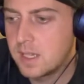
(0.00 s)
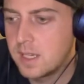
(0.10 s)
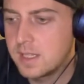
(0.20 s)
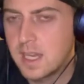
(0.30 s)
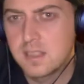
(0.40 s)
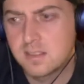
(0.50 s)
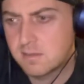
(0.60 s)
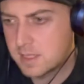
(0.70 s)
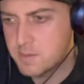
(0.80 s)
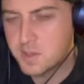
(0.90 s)
and it had
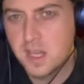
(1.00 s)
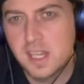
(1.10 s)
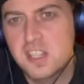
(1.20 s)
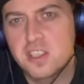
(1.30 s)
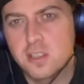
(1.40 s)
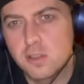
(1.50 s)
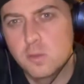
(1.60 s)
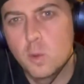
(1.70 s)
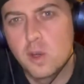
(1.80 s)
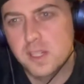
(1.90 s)
Kim Kardashian
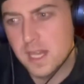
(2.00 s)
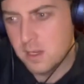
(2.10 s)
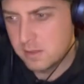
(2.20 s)
walking out